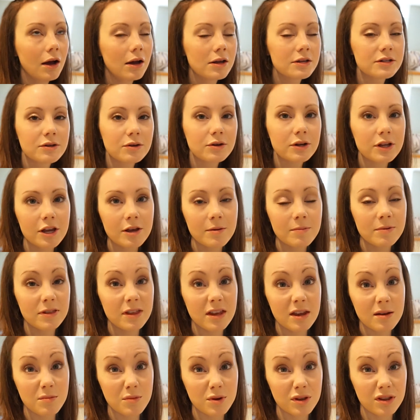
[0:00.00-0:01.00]
So to keep
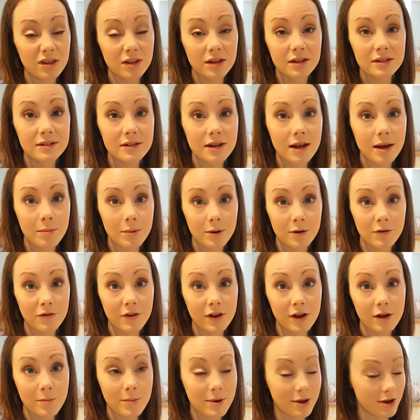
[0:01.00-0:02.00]
theme with this epic
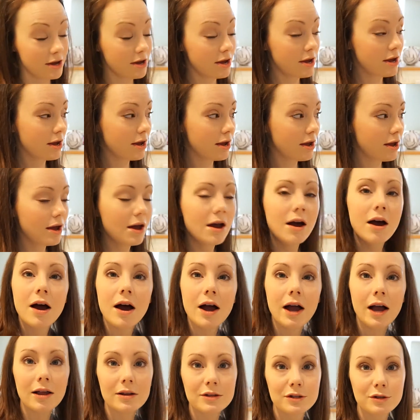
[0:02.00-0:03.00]
fail bake,
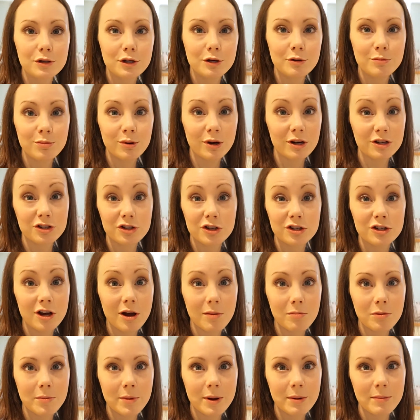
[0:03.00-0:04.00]
I also didn't brush the
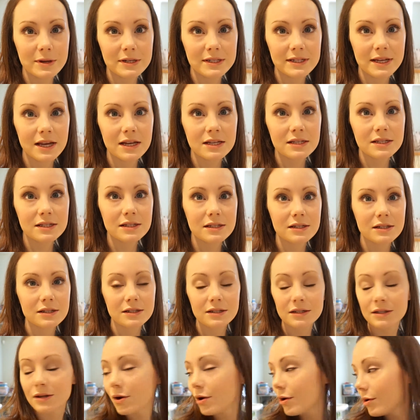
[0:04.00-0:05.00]
top of my biscuits.
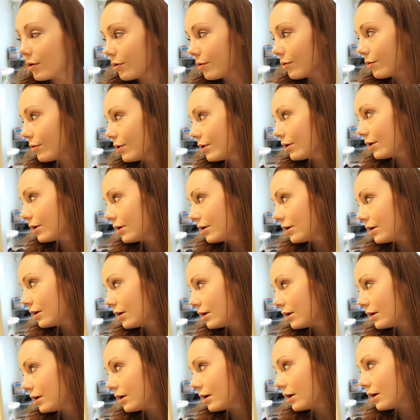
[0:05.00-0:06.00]
So
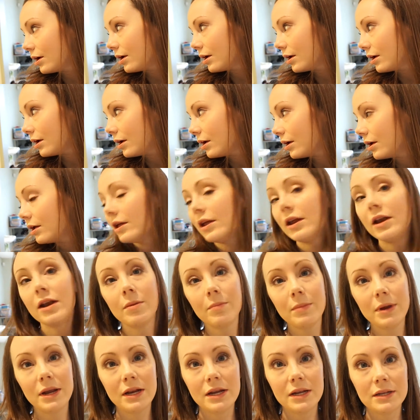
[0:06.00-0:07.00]
in a
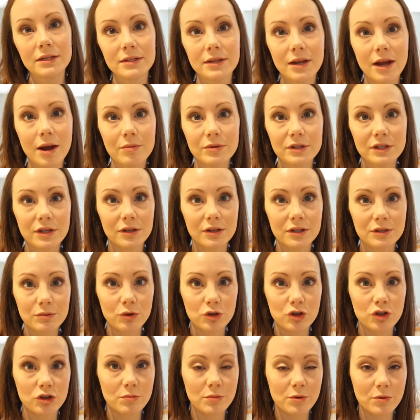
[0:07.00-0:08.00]
minute, I was gonna
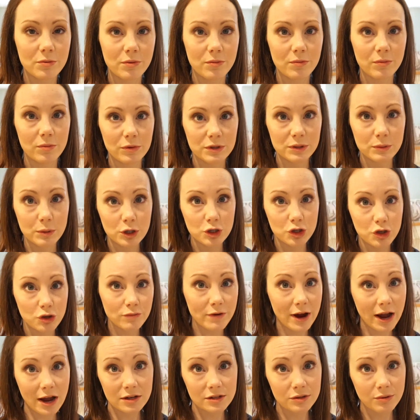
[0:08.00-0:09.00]
switch the
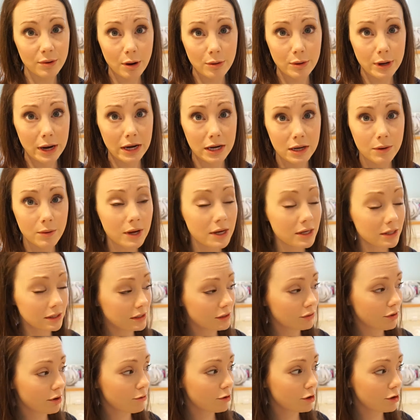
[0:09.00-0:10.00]
racks around anyways.
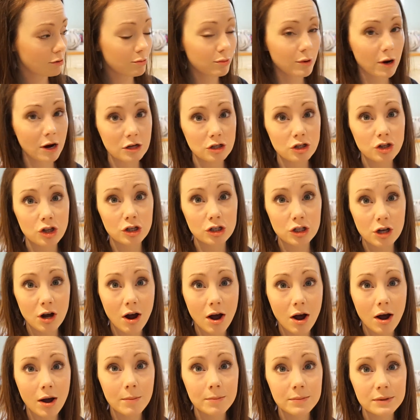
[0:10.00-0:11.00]
So I'm gonna brush the
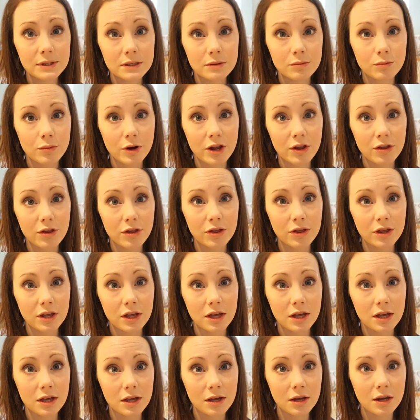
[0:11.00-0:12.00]
tops with
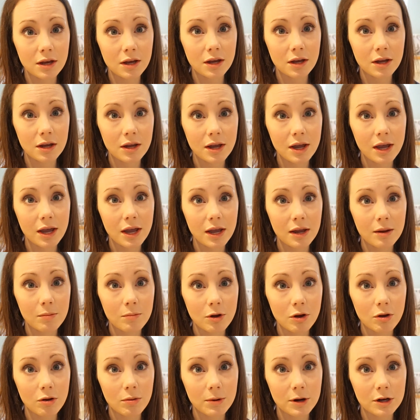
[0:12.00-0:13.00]
the egg
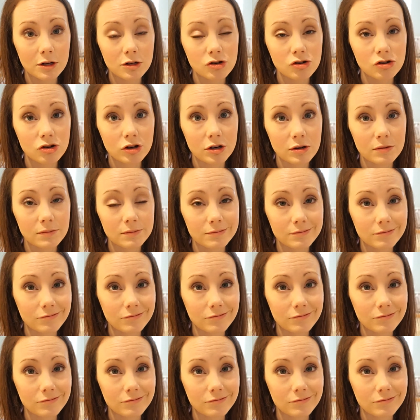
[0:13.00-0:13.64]
milk mixture.